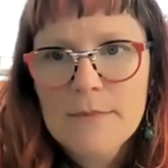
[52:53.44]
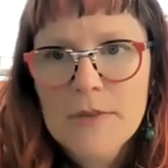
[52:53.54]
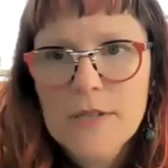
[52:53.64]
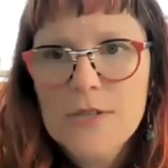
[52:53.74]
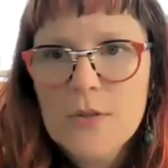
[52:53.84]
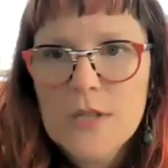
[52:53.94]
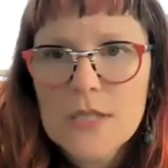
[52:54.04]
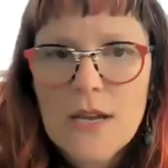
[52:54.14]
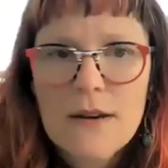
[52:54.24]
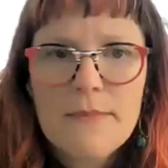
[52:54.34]
I'm gonna do
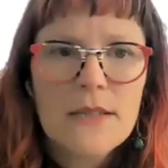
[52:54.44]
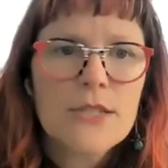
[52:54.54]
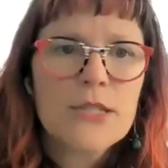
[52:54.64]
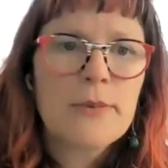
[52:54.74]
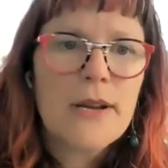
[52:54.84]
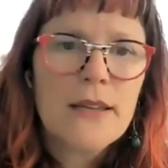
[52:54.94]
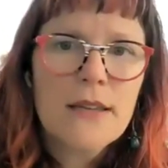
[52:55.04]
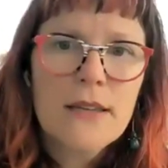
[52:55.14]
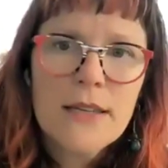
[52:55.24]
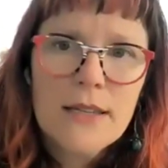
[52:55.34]
this on my lunch
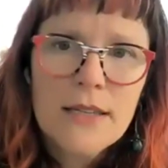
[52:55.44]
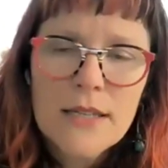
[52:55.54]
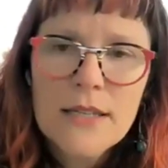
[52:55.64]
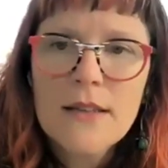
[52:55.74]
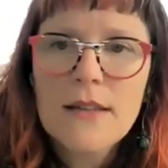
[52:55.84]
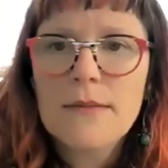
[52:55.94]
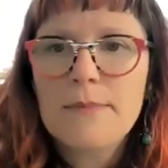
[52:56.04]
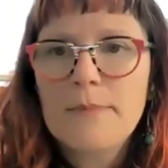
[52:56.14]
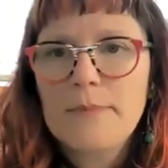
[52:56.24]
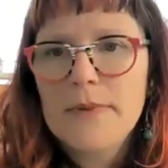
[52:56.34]
break in the
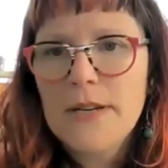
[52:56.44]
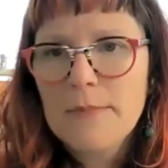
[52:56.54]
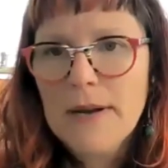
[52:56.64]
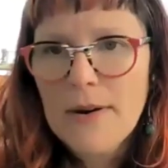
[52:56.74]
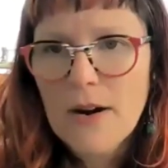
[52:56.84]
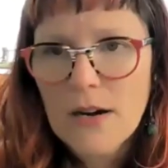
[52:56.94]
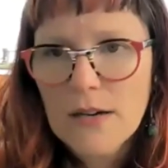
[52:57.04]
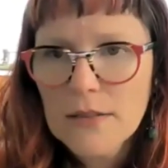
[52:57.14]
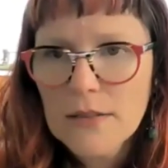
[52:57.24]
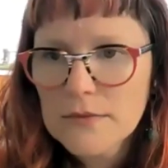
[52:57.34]
nearby park.